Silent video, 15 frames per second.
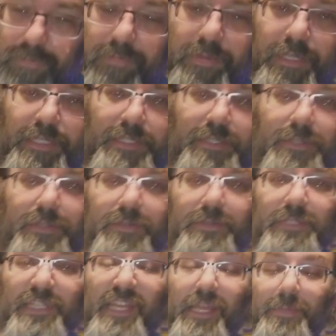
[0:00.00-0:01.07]
these screws
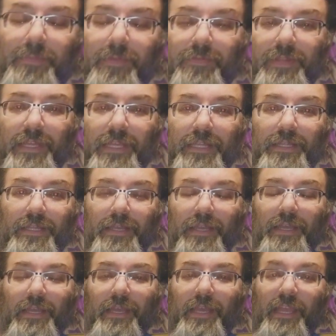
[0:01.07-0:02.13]
to keep everything
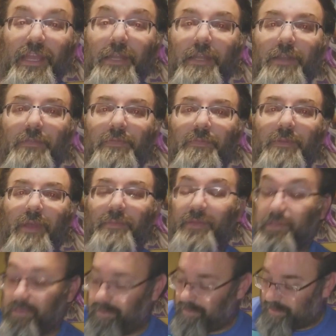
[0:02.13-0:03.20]
in here from coming
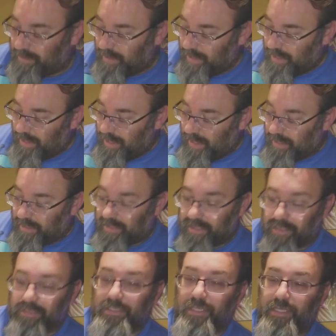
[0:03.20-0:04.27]
loose,
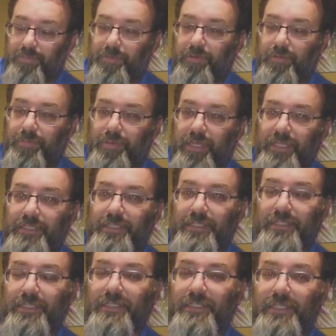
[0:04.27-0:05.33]
does need to be replaced because
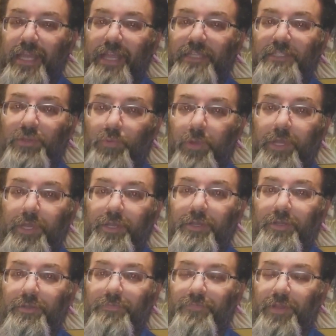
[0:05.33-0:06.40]
this is actually where your
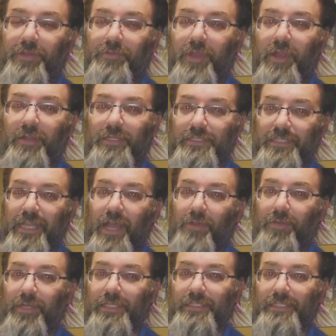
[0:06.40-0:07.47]
video card is now
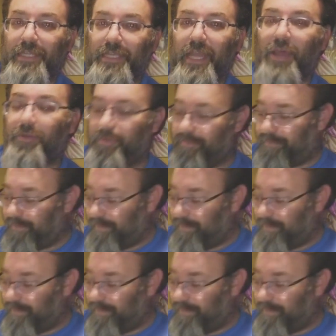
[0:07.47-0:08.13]
going to stick out of.